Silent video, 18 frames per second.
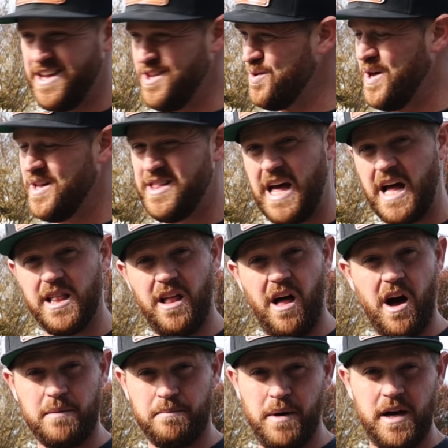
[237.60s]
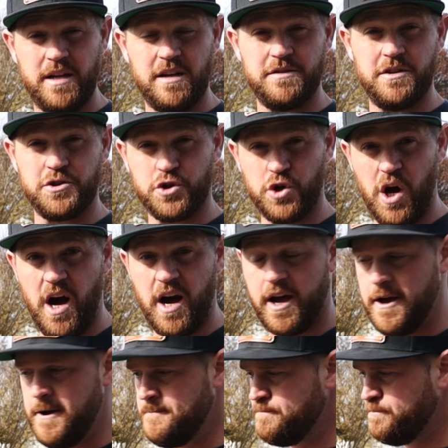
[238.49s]
and you hit that lock button on the
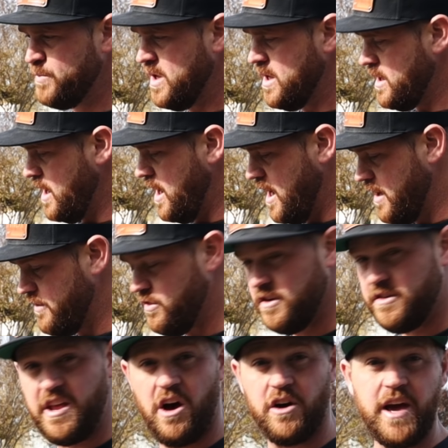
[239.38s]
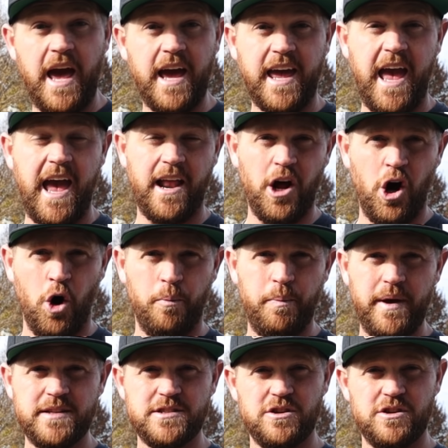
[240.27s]
truck, uh, the tailgate can't open,